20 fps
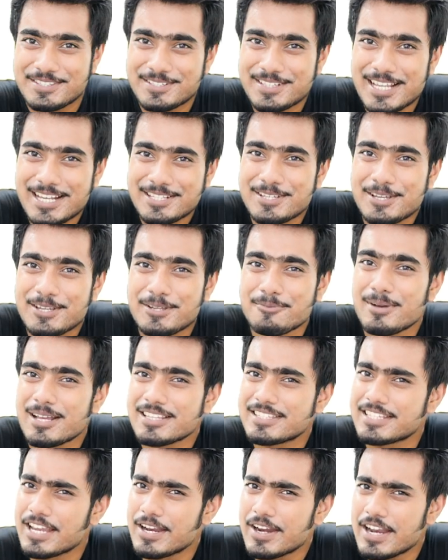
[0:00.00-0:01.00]
So that's how you
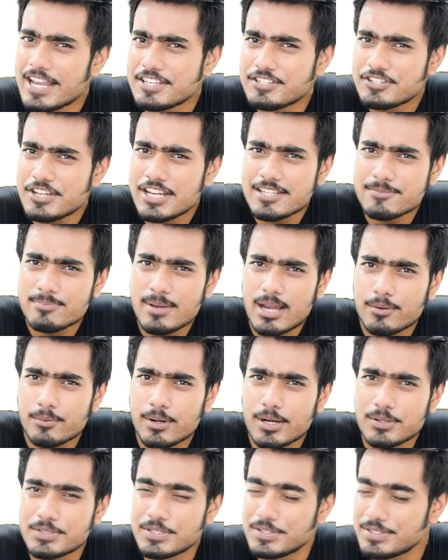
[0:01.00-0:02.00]
mask hair and change
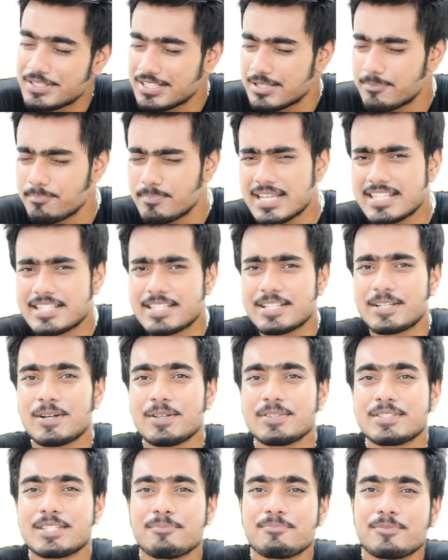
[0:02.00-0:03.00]
backgrounds using the basic
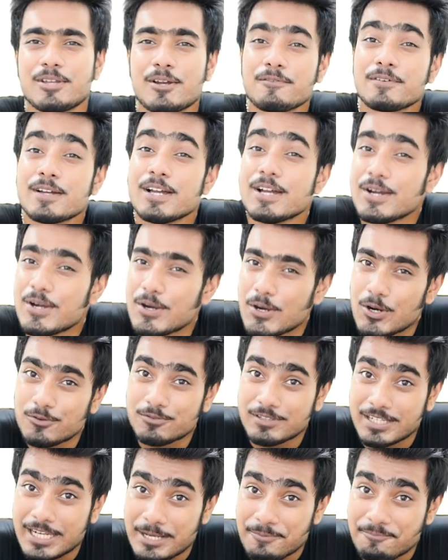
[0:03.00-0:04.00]
concept of
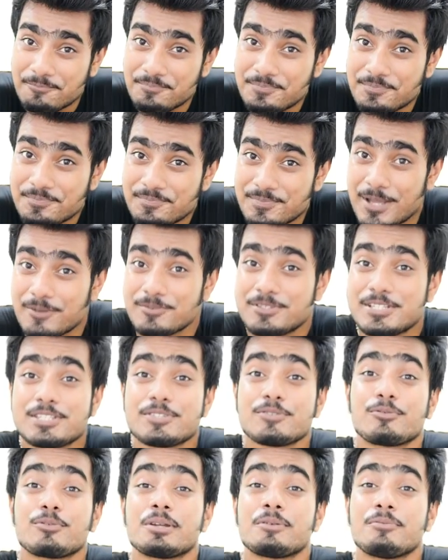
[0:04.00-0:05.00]
overlay. Now,
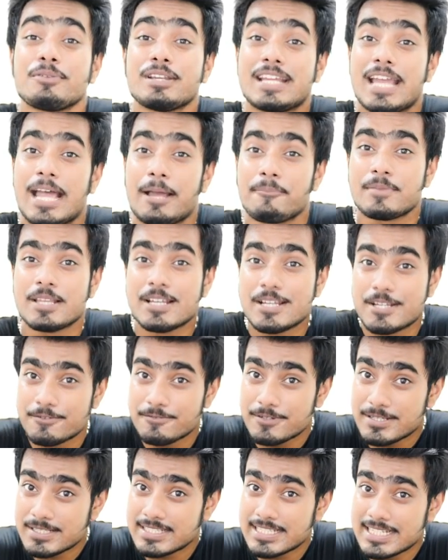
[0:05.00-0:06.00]
just a quick recap.
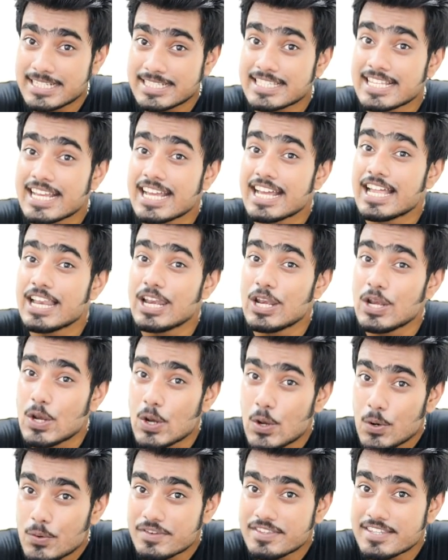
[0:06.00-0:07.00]
First things,
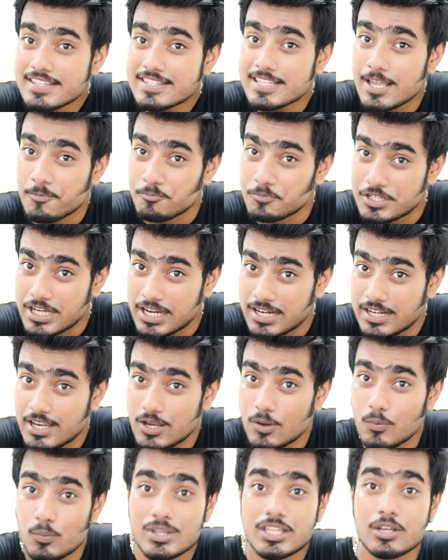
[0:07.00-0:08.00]
load the
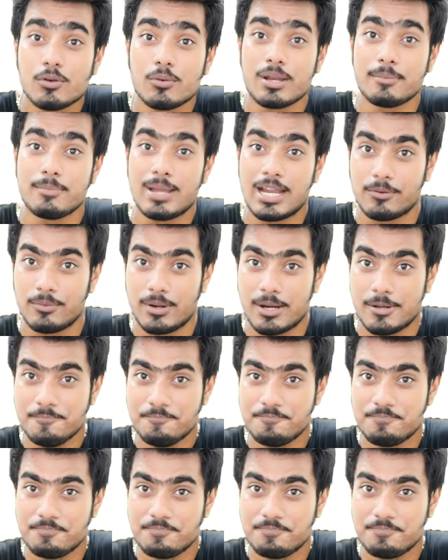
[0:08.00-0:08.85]
subject with a gray background